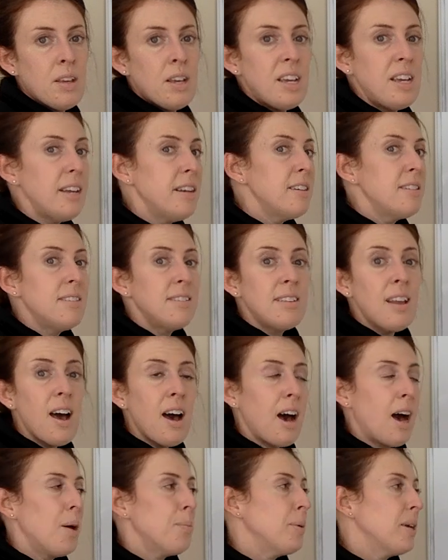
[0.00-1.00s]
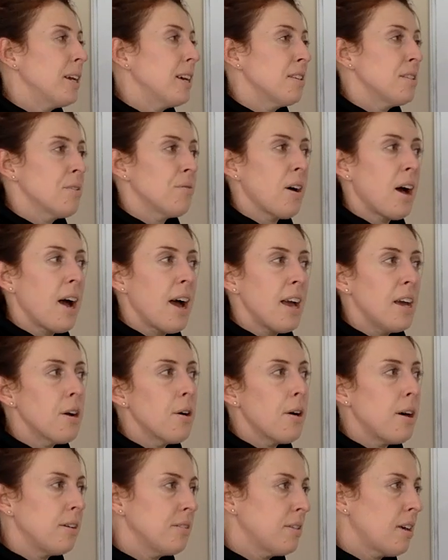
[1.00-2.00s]
It is not, because if I go
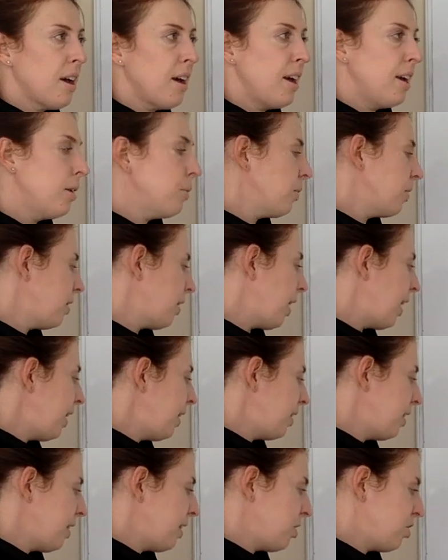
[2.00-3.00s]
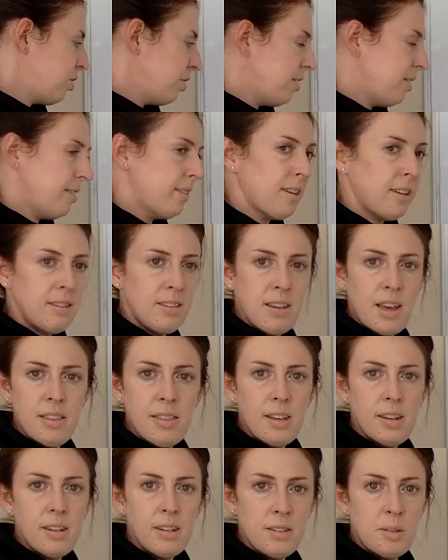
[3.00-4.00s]
outside one night and I enjoy the sunset,
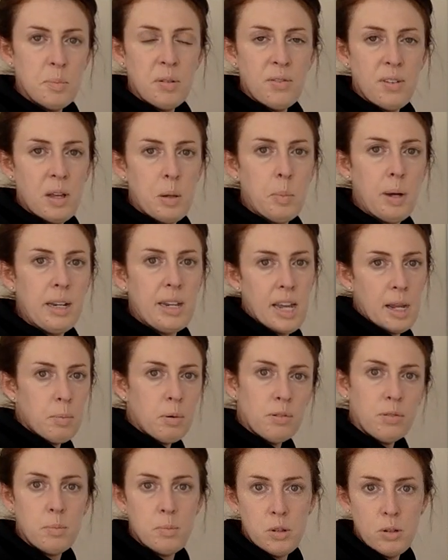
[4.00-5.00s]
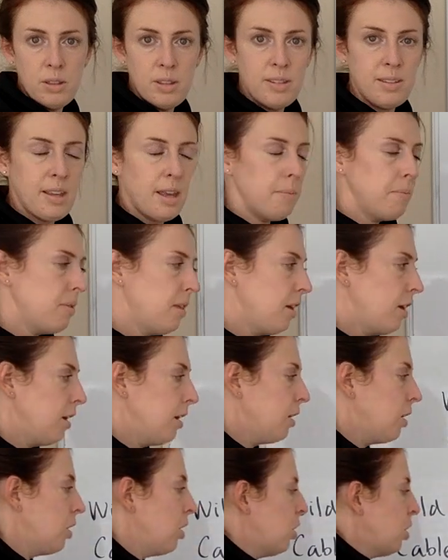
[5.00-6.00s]
that doesn't prevent my neighbor from doing the same
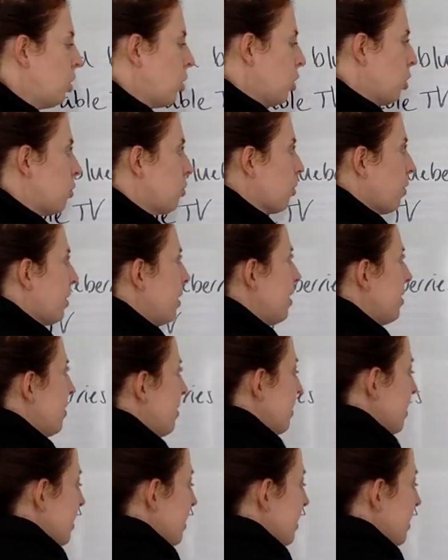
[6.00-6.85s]
thing. So it is